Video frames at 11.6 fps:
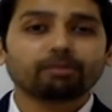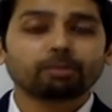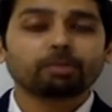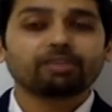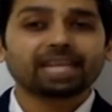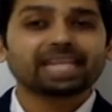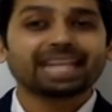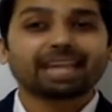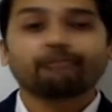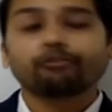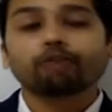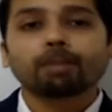have to be very
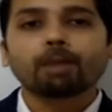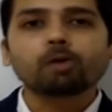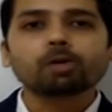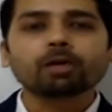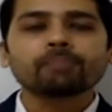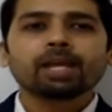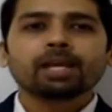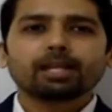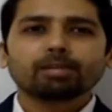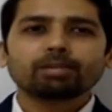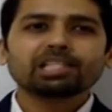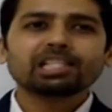careful about.
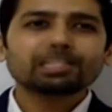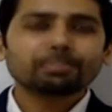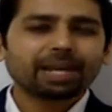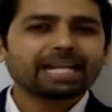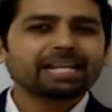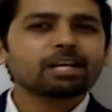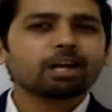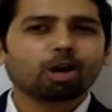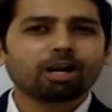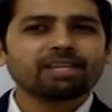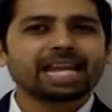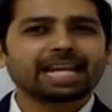Now, this is spreading a
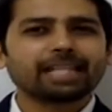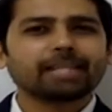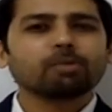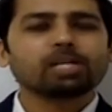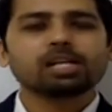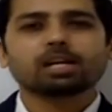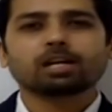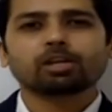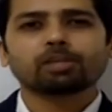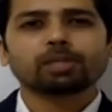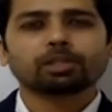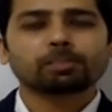lot of negativity
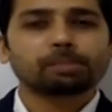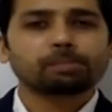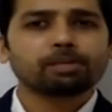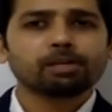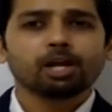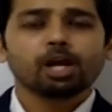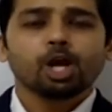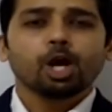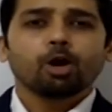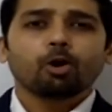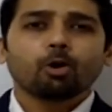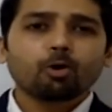across because people
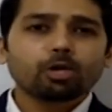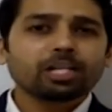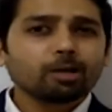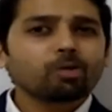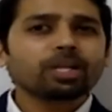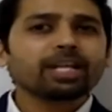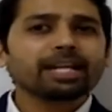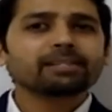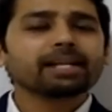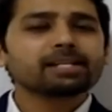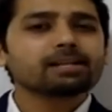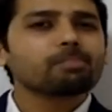only looking at
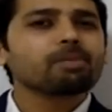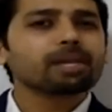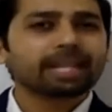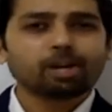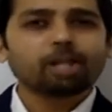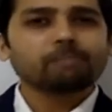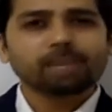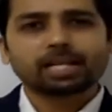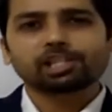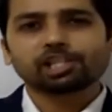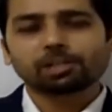that number cannot make a